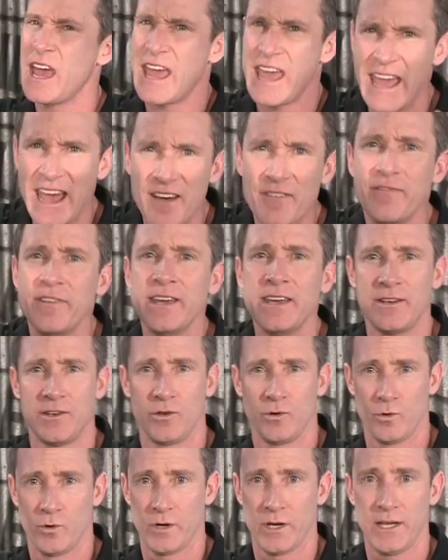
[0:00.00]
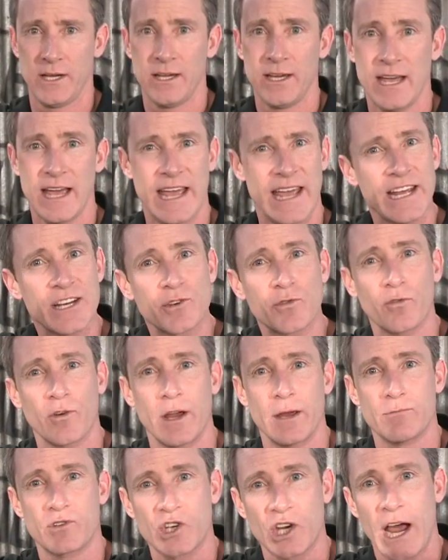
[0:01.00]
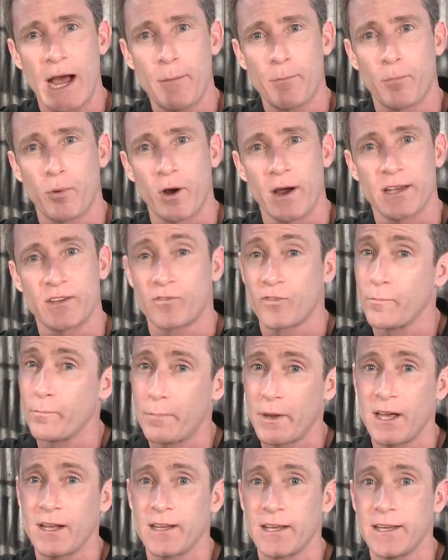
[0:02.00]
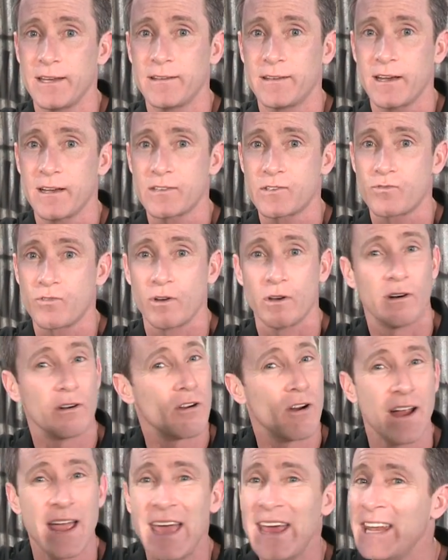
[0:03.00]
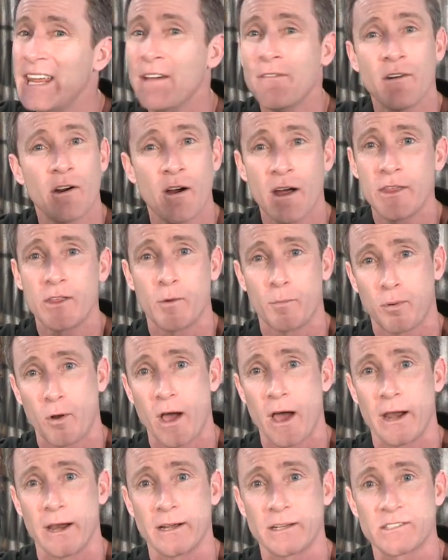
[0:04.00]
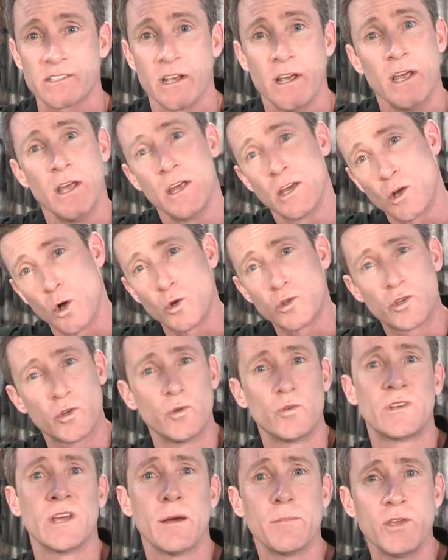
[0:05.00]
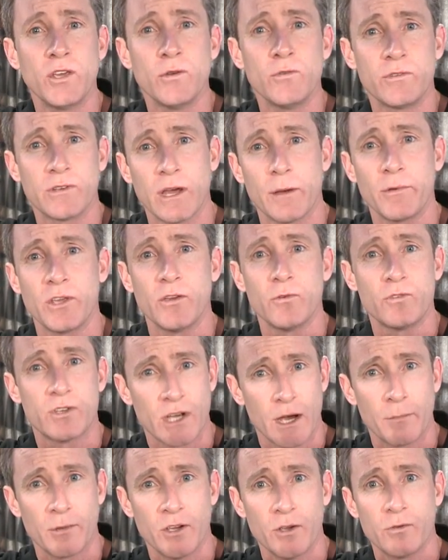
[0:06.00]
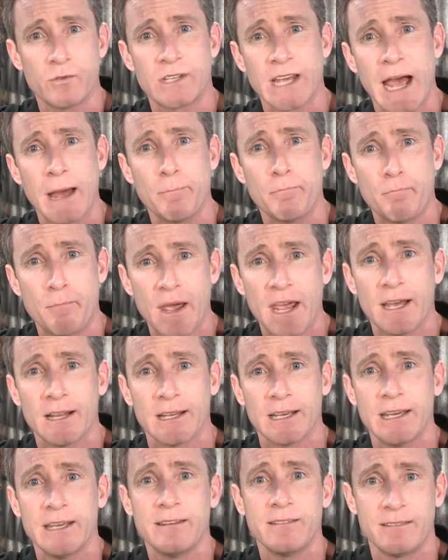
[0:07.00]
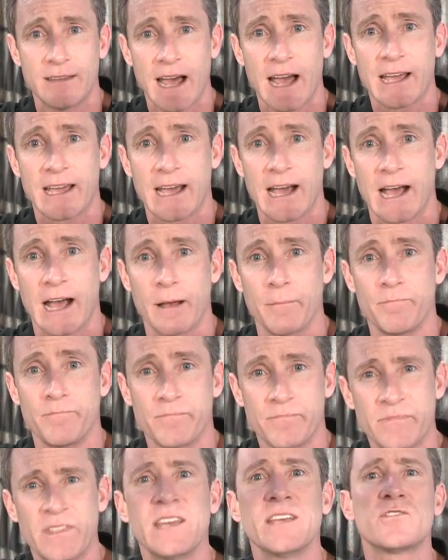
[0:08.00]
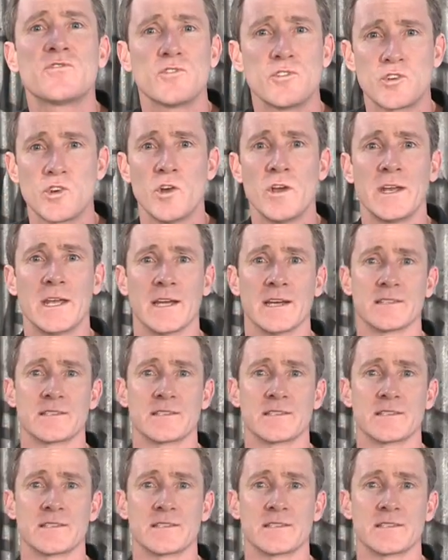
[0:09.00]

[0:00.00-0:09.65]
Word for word: heavy duty H-frame shop press from Baileigh Industrial or any of our other products, go to www.baileigh.com. Thanks for joining